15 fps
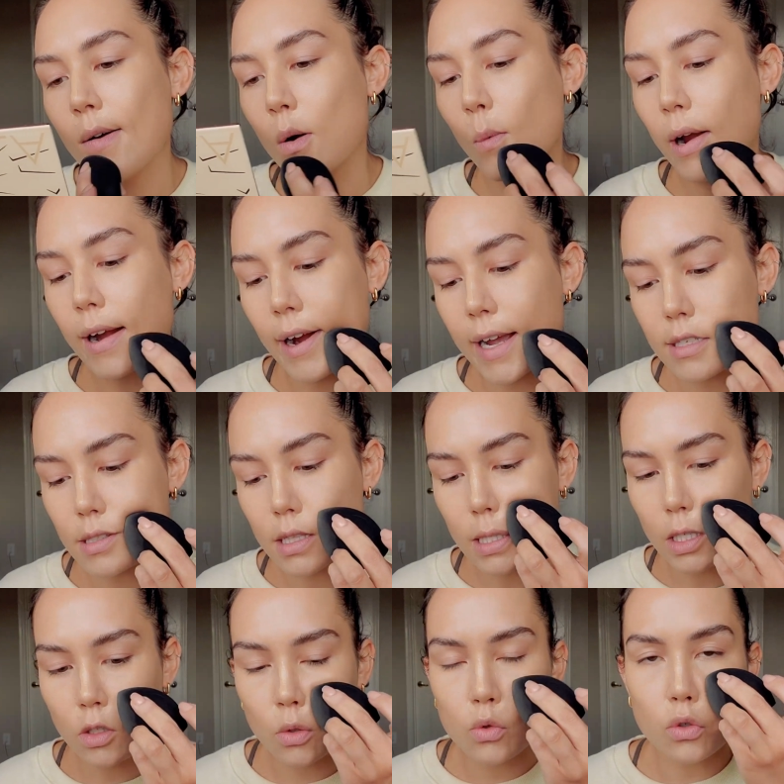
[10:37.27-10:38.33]
whereas
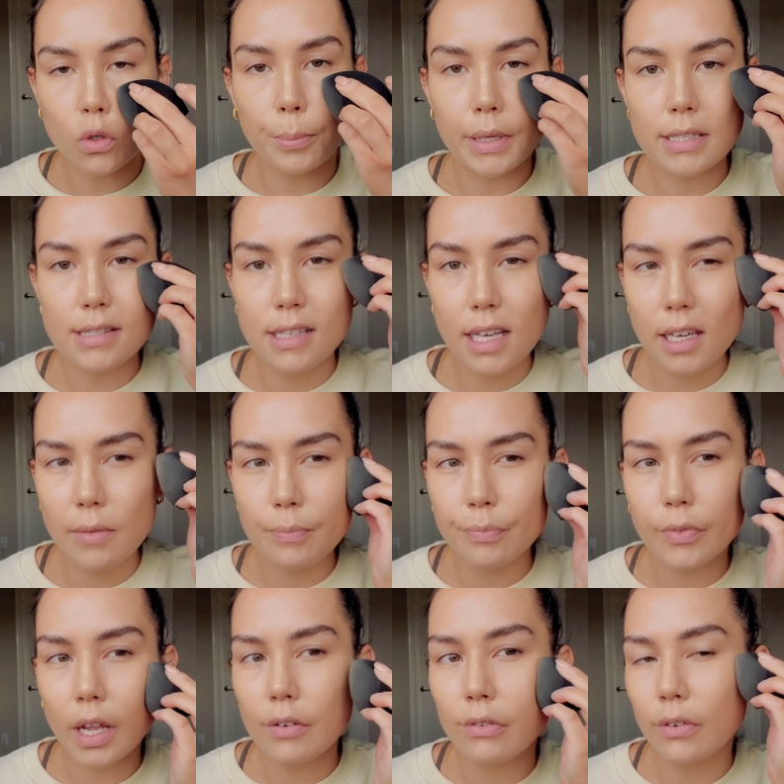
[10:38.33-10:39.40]
the neutral biscuit
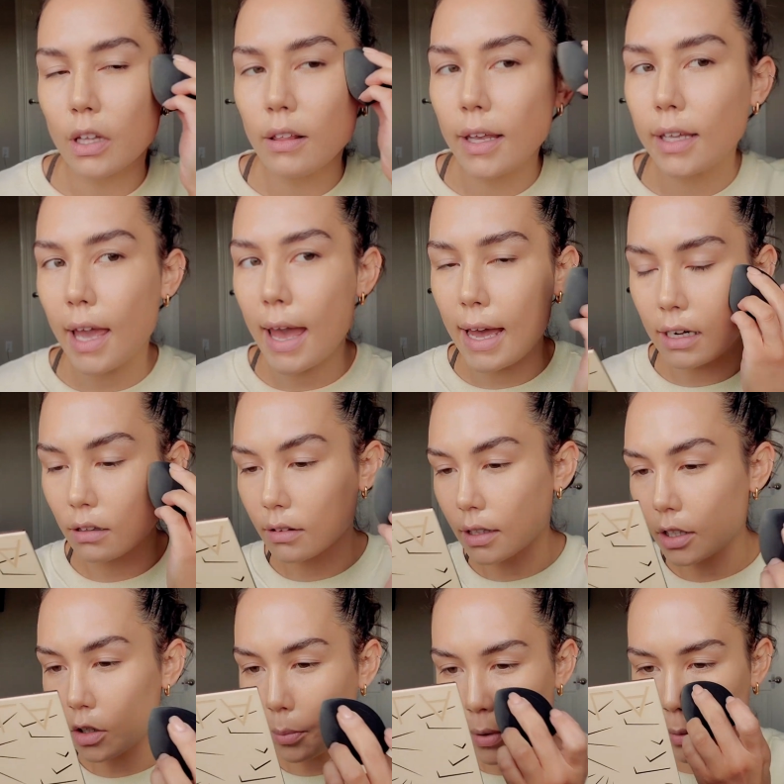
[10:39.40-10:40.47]
I feel like had a
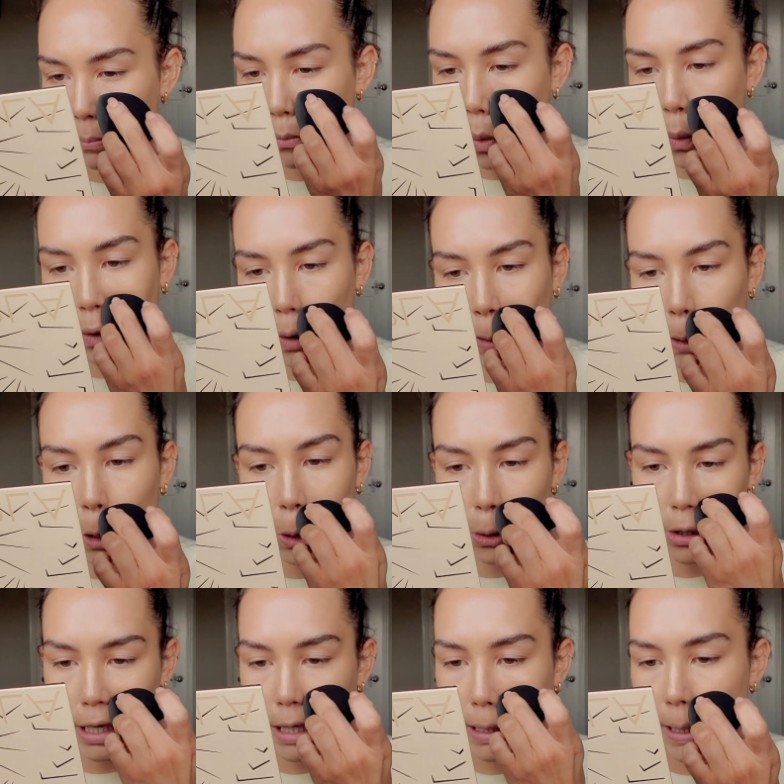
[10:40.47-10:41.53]
little bit more
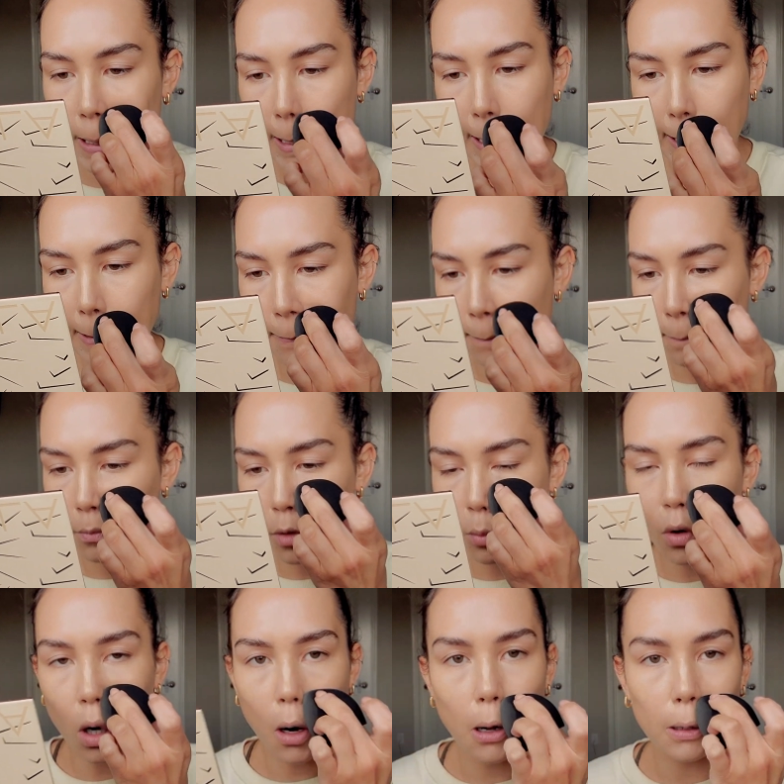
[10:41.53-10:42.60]
green in it,
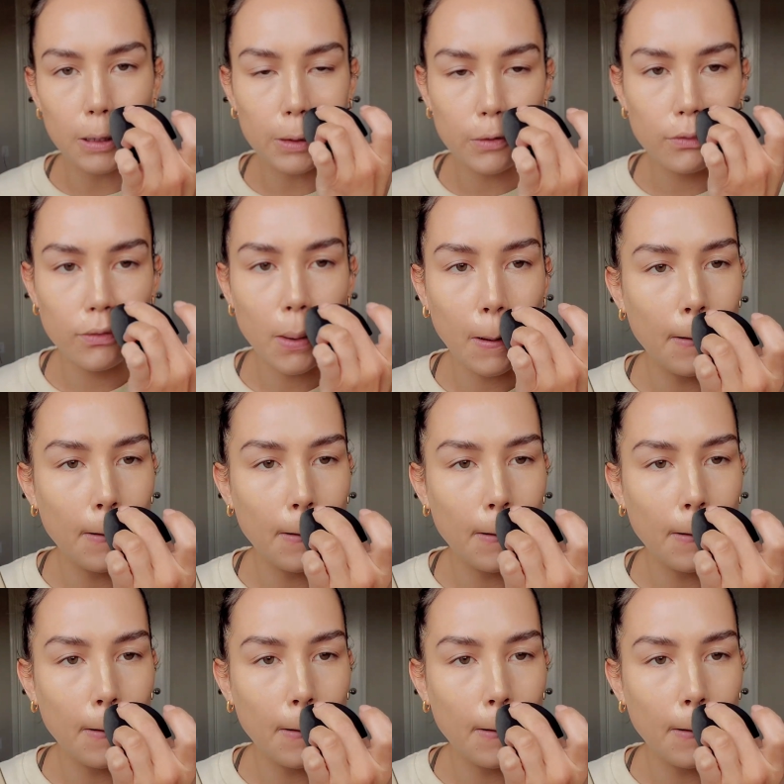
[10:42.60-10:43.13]
more olive.